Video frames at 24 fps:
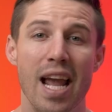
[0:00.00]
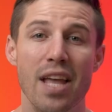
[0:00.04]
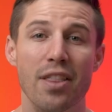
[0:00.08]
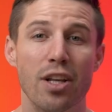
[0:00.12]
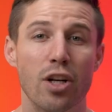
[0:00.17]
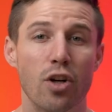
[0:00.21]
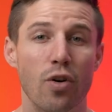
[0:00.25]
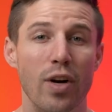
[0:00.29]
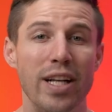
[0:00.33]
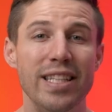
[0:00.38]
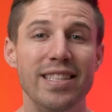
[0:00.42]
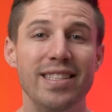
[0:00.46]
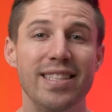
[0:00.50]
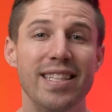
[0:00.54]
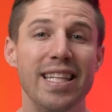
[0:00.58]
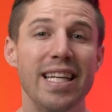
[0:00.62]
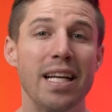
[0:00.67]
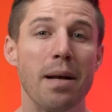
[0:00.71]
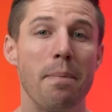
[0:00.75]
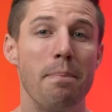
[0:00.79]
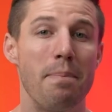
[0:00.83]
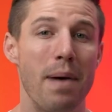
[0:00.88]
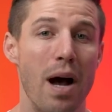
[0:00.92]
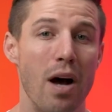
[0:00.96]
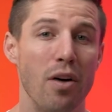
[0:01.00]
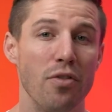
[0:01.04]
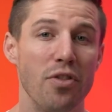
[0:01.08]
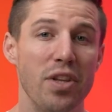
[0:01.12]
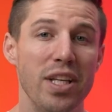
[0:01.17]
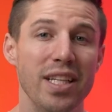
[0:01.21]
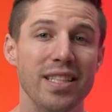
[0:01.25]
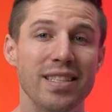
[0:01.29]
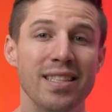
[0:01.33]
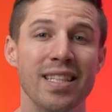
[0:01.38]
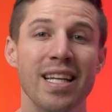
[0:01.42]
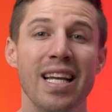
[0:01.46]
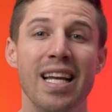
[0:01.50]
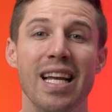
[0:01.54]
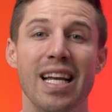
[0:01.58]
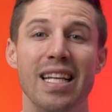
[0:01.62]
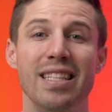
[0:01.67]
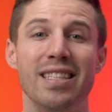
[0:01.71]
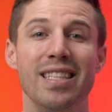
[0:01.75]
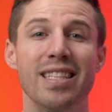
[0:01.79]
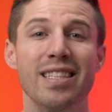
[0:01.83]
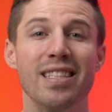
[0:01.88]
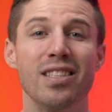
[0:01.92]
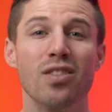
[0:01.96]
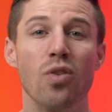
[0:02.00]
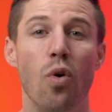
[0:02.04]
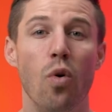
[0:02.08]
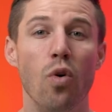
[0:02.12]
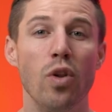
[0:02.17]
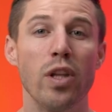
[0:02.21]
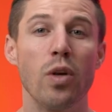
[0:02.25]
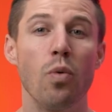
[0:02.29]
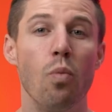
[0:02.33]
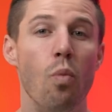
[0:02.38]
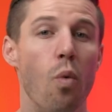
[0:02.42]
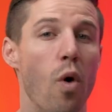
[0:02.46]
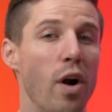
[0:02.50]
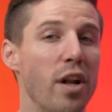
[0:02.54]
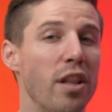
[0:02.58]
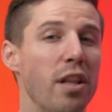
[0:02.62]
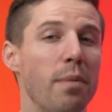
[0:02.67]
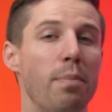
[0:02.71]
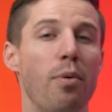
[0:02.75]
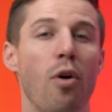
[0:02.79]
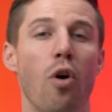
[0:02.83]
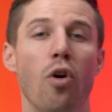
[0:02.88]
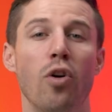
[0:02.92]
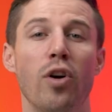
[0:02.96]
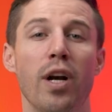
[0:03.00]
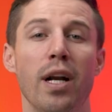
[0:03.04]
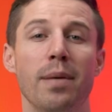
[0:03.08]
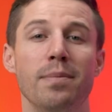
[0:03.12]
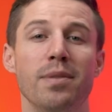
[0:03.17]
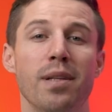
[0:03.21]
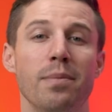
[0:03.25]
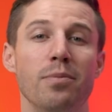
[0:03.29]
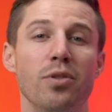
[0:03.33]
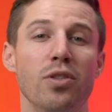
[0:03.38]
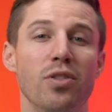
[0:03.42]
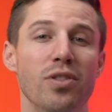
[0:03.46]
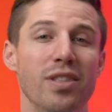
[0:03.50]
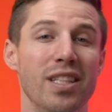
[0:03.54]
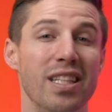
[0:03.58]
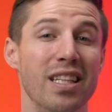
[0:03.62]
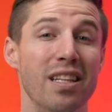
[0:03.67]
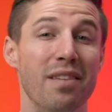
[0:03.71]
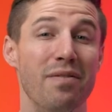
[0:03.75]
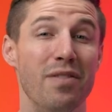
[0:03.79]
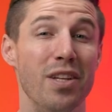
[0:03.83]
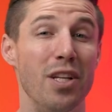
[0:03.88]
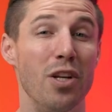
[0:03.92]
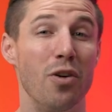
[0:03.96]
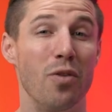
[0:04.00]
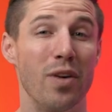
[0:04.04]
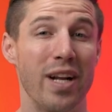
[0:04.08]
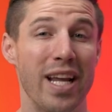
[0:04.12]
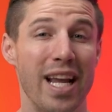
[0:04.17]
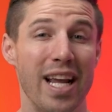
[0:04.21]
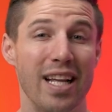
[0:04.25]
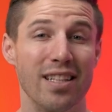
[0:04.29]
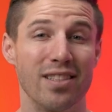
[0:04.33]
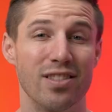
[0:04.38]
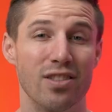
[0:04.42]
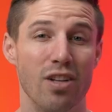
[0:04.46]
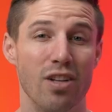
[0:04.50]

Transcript: And the crazy thing about this is this is only one of the programs I'm using in the Video Enhance